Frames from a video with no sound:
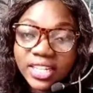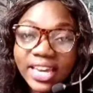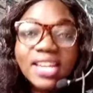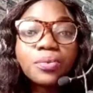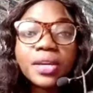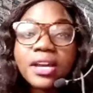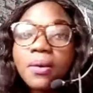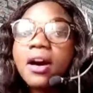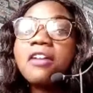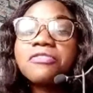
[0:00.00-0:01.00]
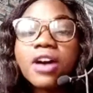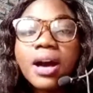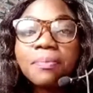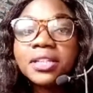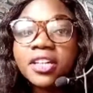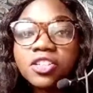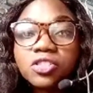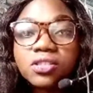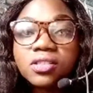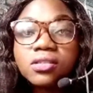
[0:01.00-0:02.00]
again, we now have
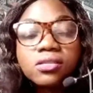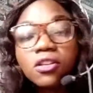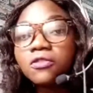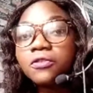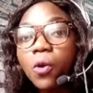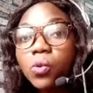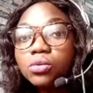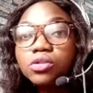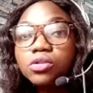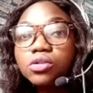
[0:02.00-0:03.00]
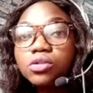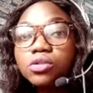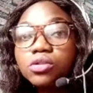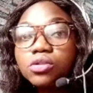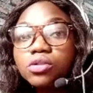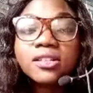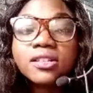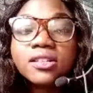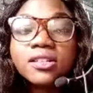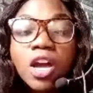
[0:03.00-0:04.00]
applications on phones where you can
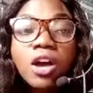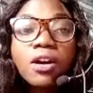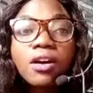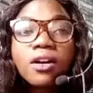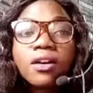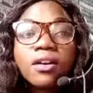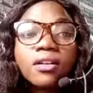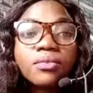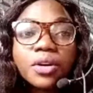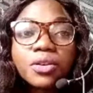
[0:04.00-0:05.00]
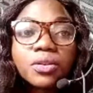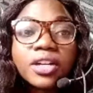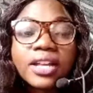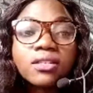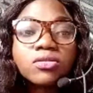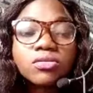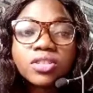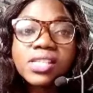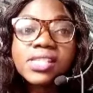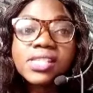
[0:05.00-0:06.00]
learn, where
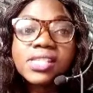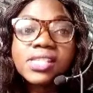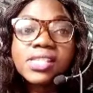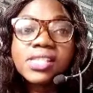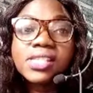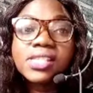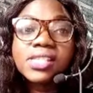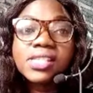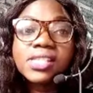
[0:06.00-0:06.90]
you can design